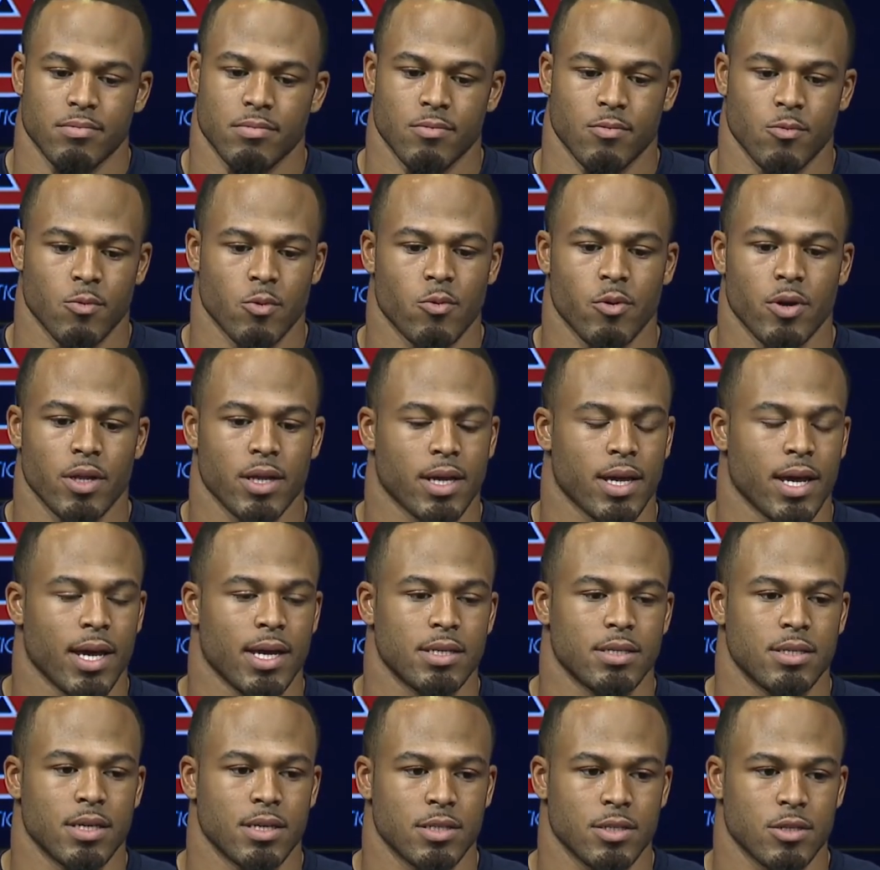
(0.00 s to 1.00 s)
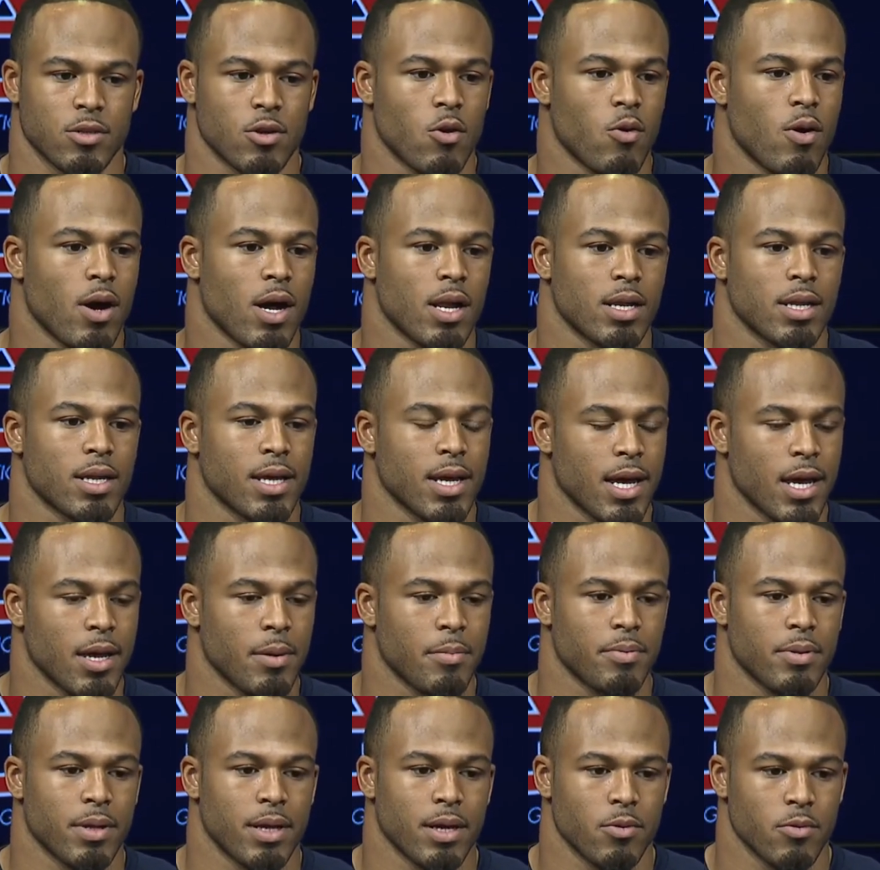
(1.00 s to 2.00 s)
We really can't just go out of the game
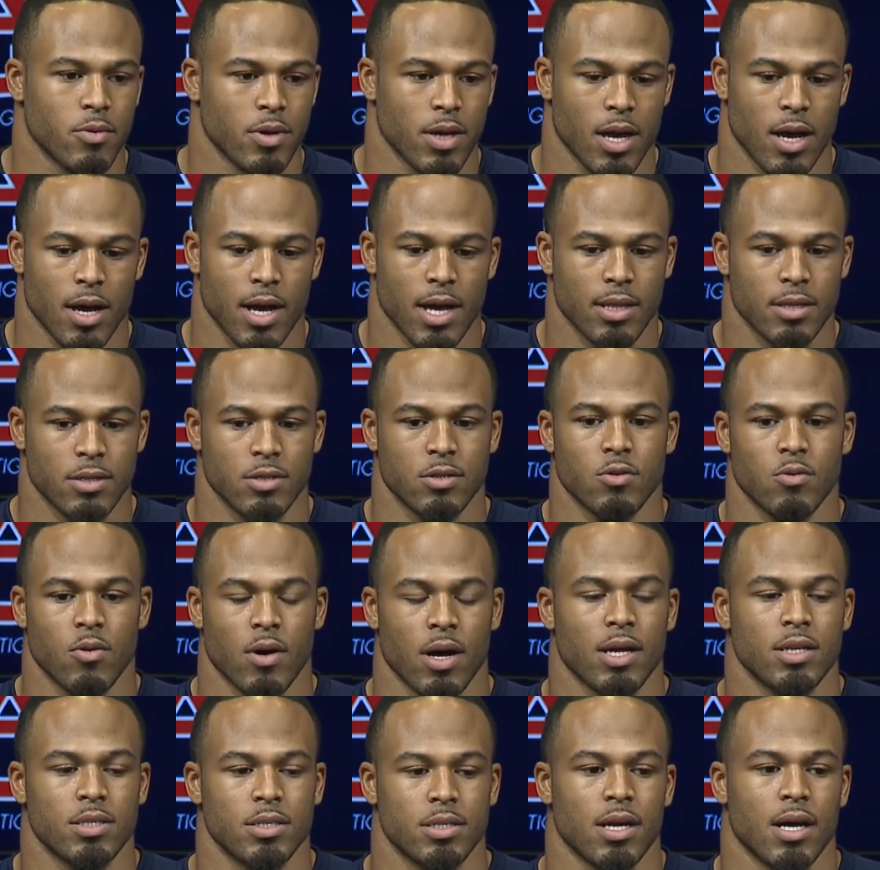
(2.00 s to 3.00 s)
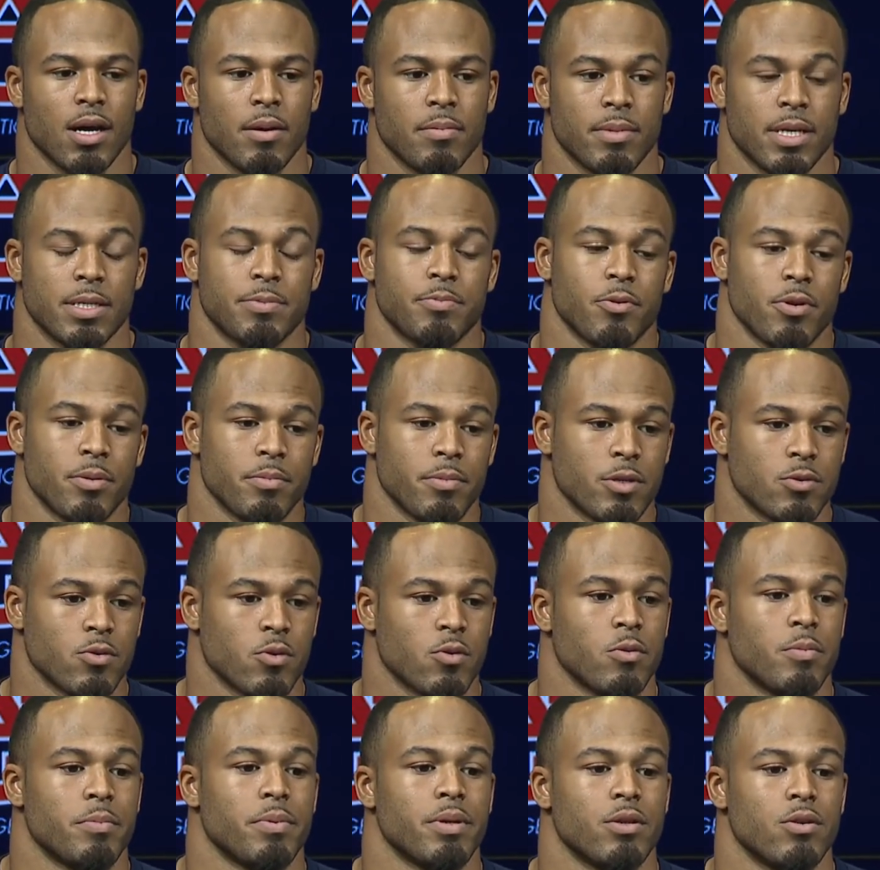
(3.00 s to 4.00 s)
plan. We all have to do our job. And that's pretty much what
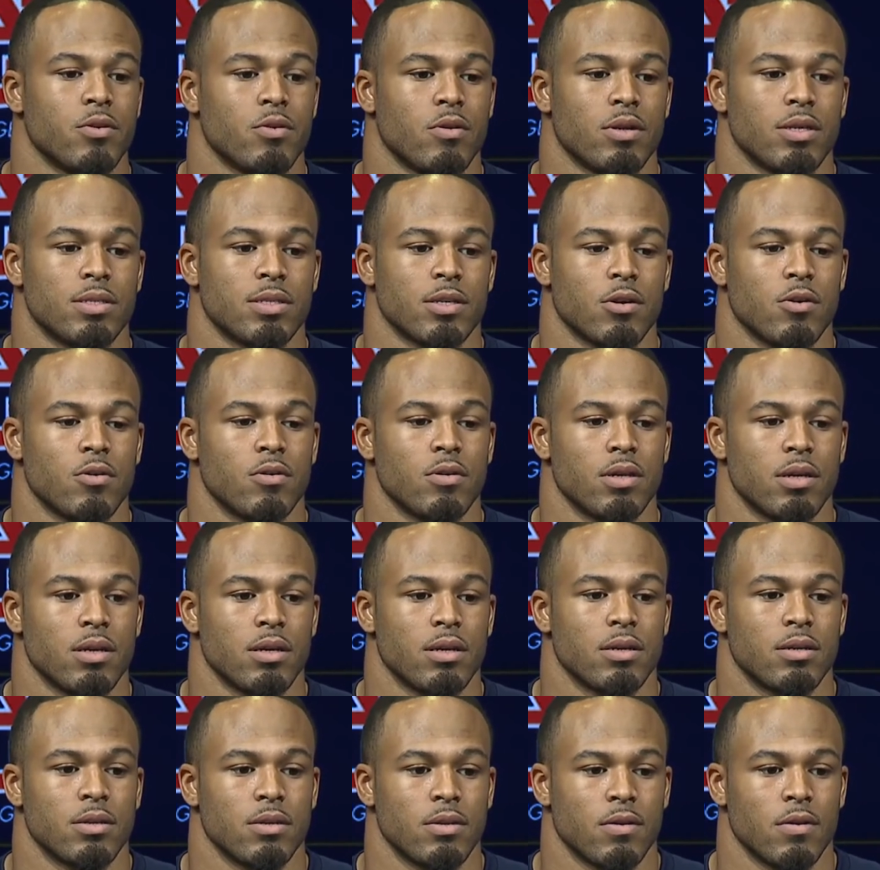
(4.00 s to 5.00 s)
we've been doing this whole year.